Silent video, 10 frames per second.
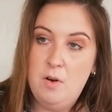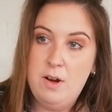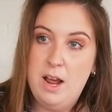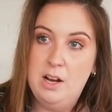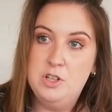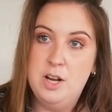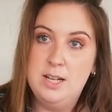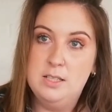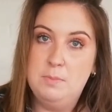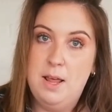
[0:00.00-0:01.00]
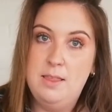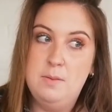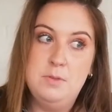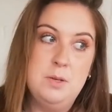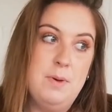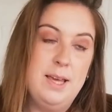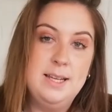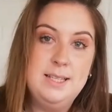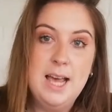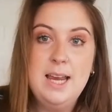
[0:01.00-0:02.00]
on how I transplant them to my
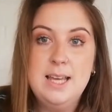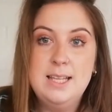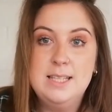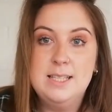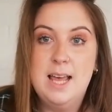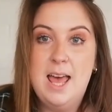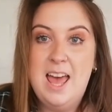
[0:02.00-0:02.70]
containers,